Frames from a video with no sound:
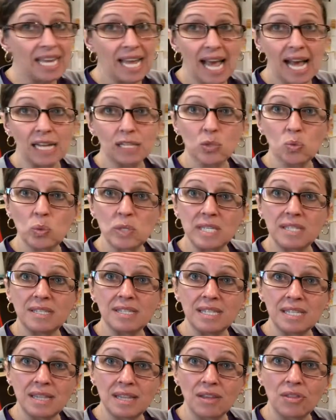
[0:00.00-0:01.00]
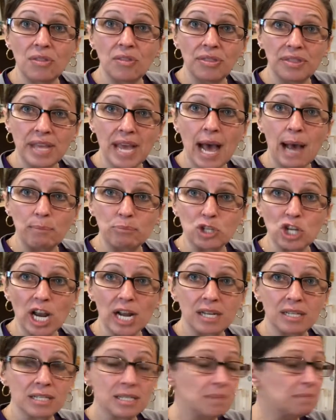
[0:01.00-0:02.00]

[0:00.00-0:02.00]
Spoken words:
as we see the objects.